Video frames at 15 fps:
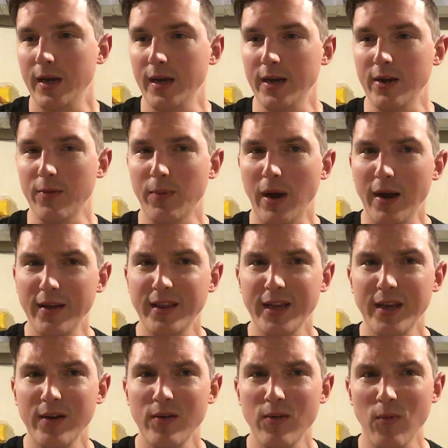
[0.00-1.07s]
and you're probably
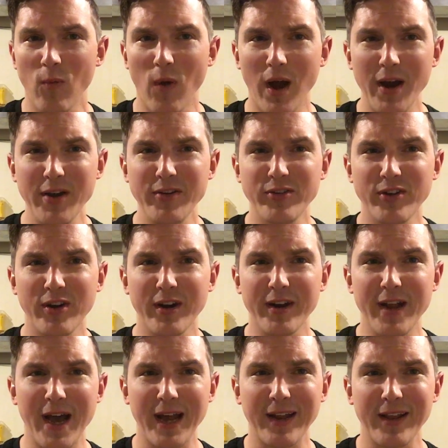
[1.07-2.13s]
thinking, why are you sharing a
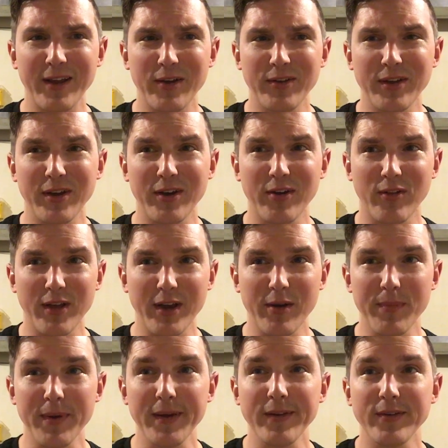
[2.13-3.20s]
non-Lego thing on your Lego
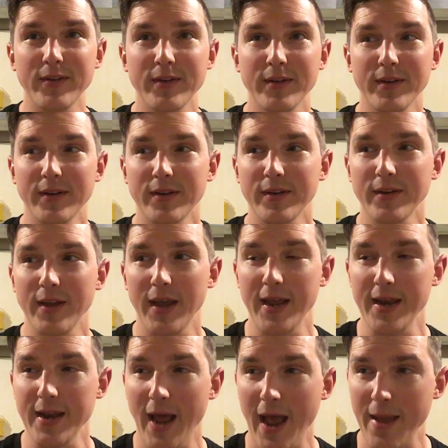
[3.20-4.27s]
page?
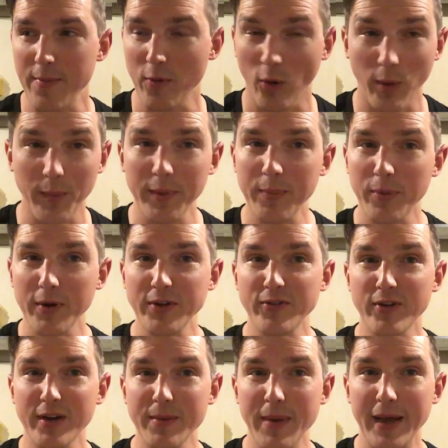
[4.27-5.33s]
And I am normally pretty
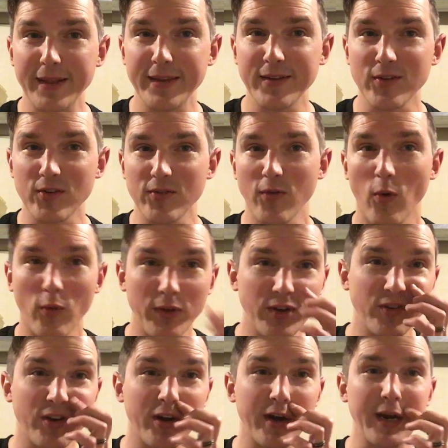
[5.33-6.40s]
strict about this, of only
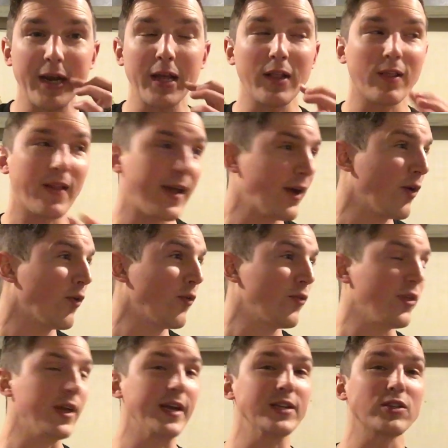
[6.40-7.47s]
sharing Lego
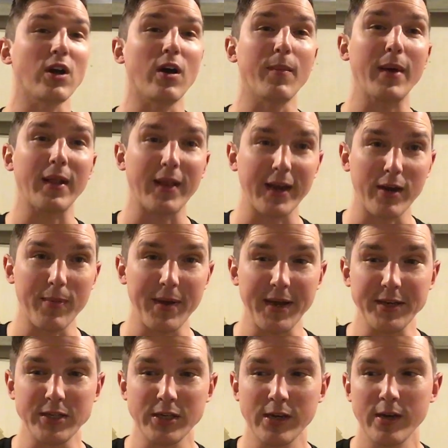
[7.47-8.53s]
things on my Lego
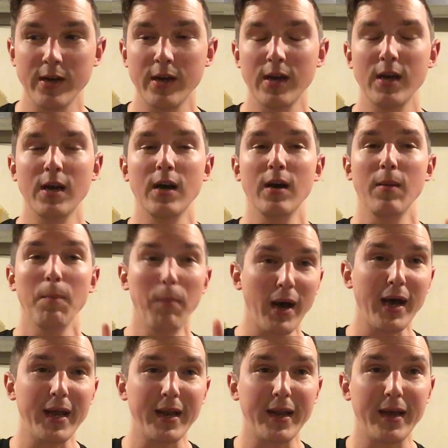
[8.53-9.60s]
page.
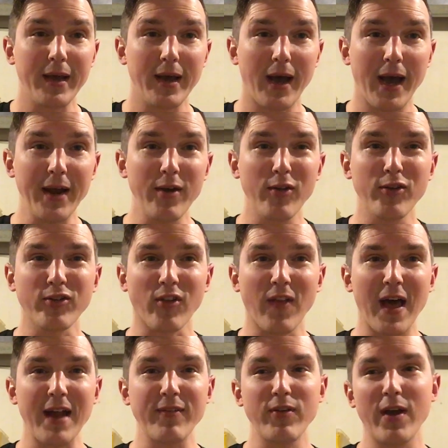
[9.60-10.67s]
But I know there's a
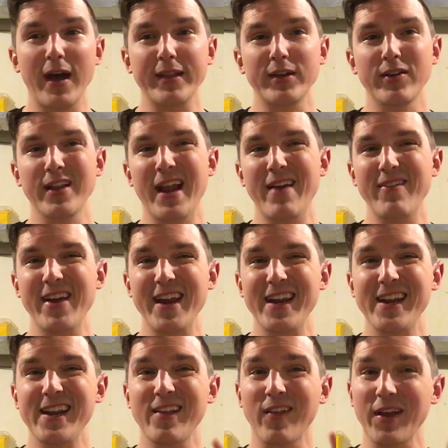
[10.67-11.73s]
lot of you out there that have
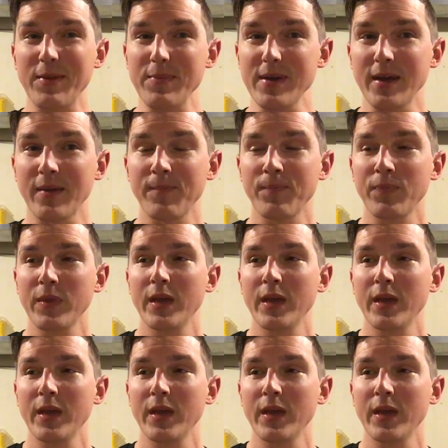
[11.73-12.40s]
ADD like me.